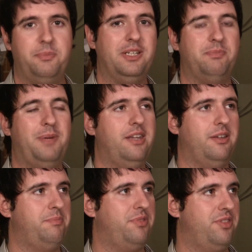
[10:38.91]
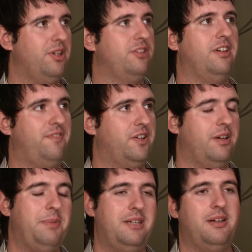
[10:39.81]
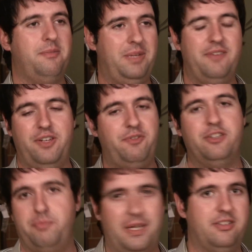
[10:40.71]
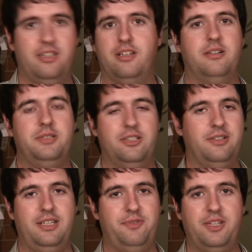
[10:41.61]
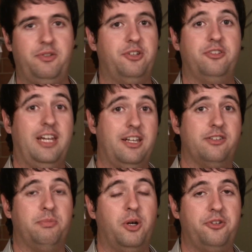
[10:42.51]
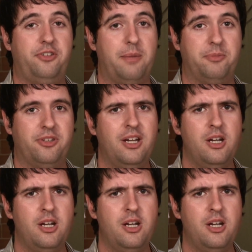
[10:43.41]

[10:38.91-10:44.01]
Because by the 30 or 40, I mean, even if you're spitting or, you know, even if you're just taking small sips,